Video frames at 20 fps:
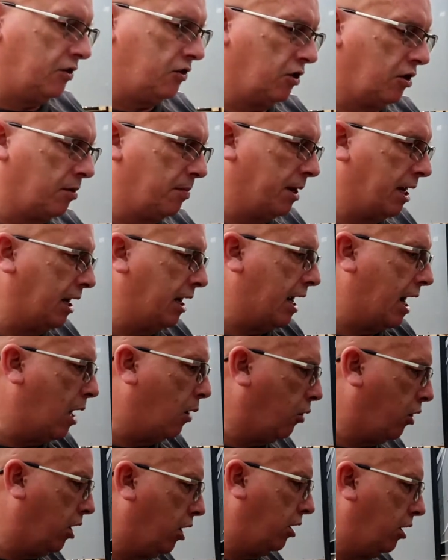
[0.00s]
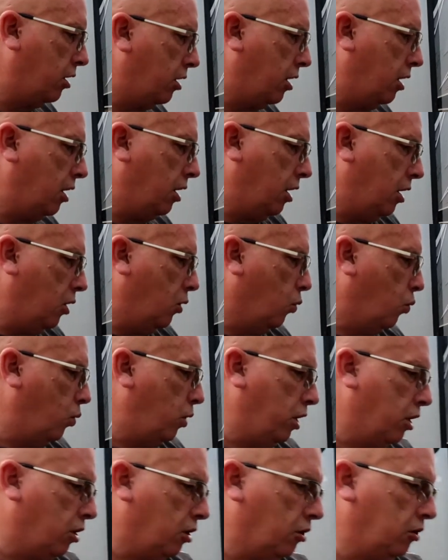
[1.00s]
it took about an hour.
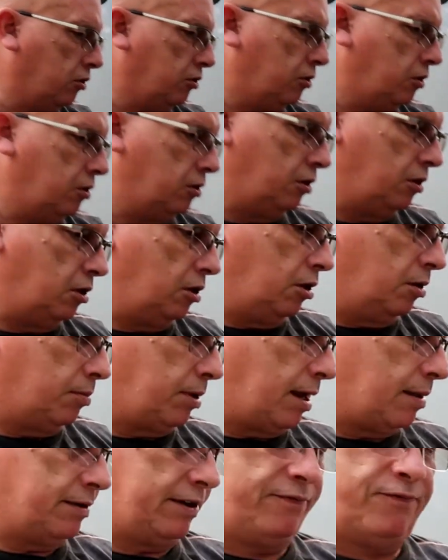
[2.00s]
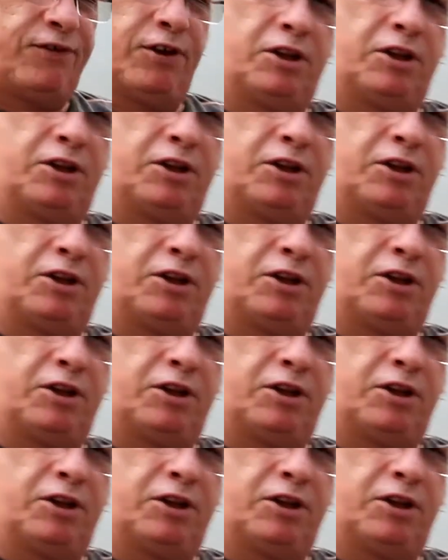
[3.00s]
We'll probably fill